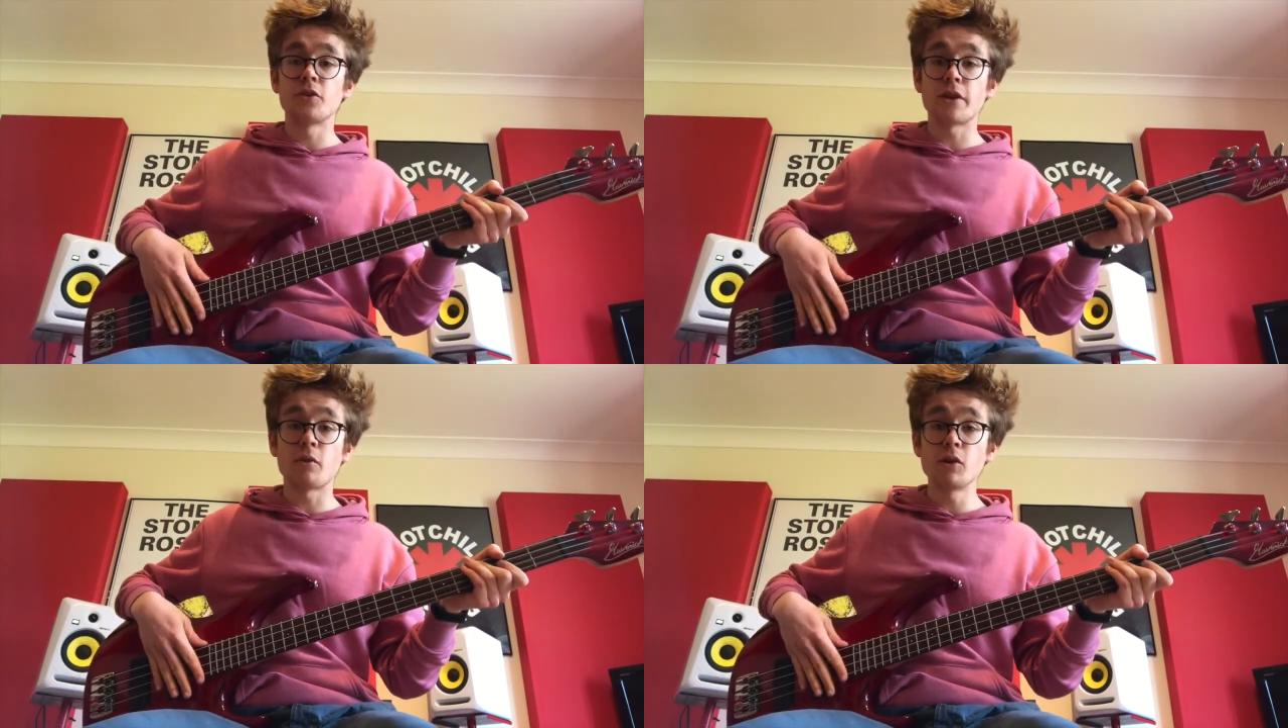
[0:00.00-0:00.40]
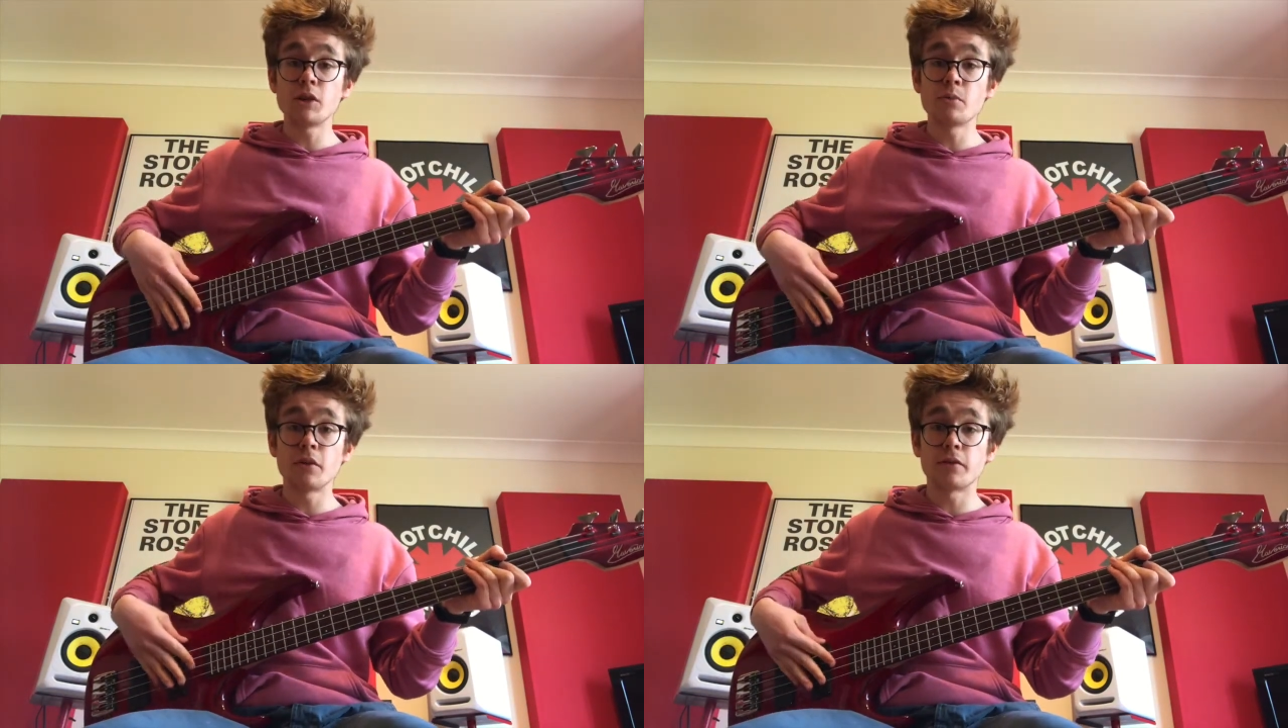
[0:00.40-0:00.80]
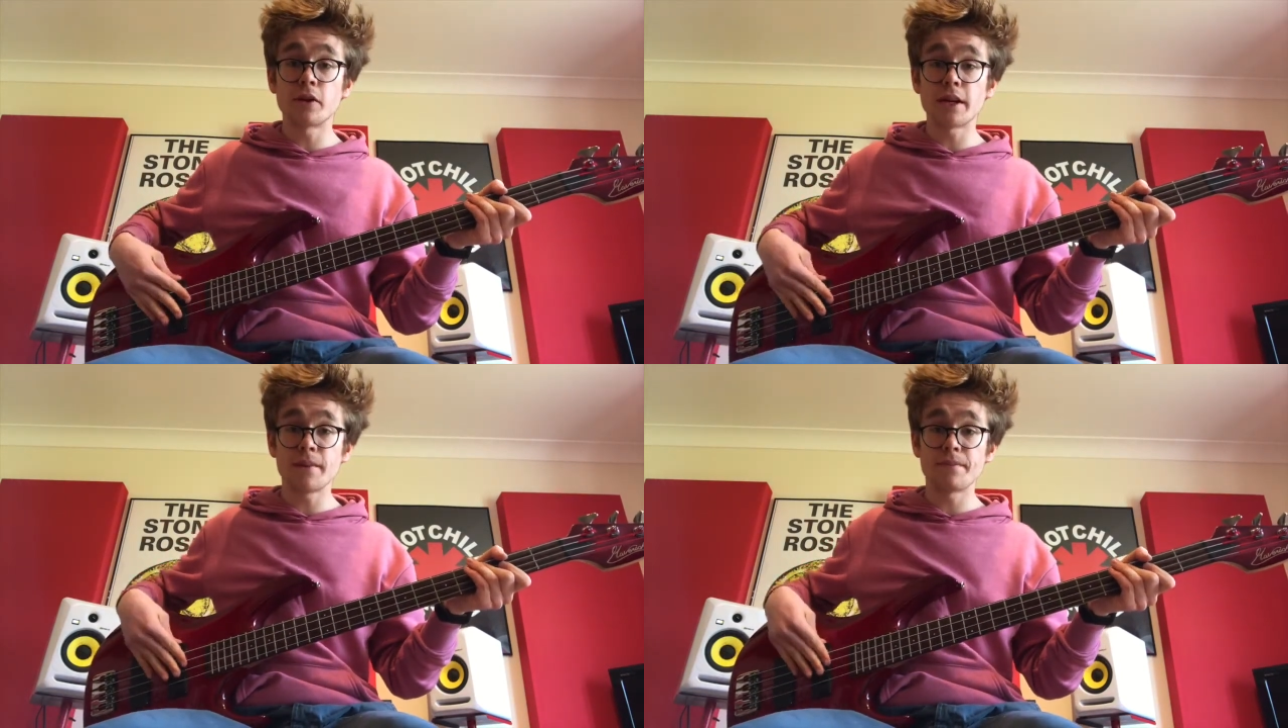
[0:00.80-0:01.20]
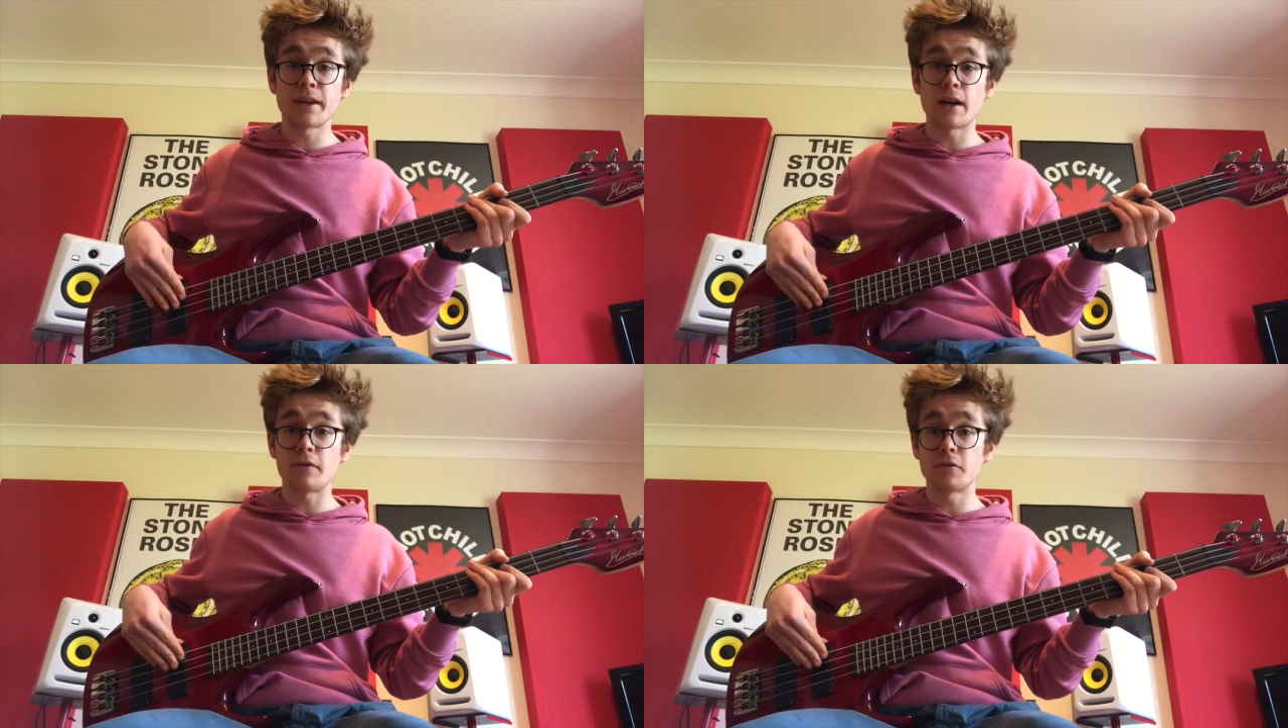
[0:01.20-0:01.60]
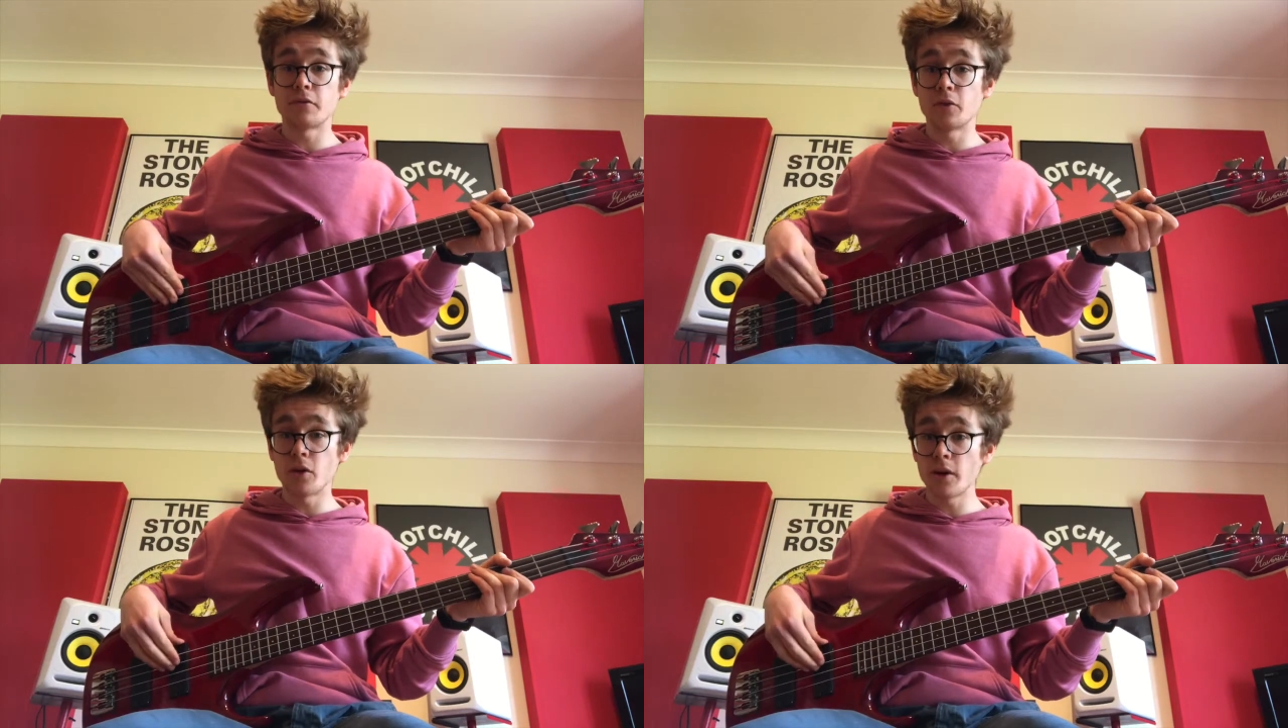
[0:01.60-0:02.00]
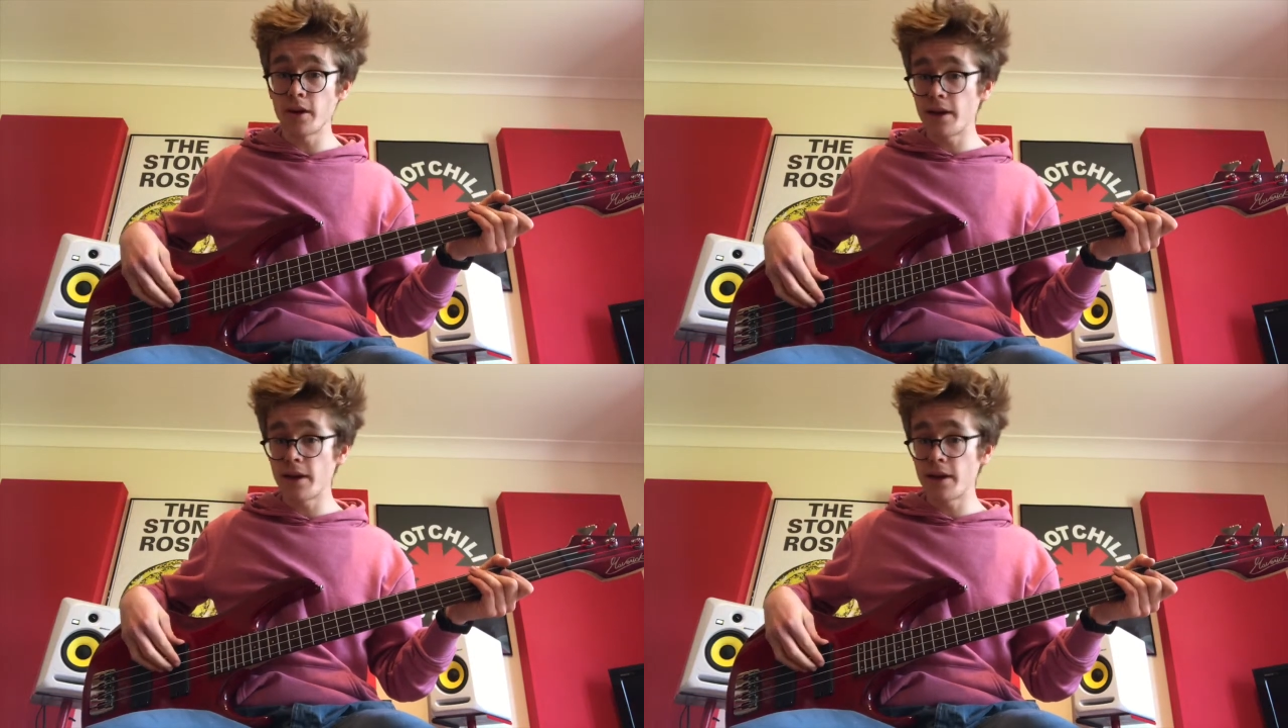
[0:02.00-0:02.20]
do that once more for you after 4.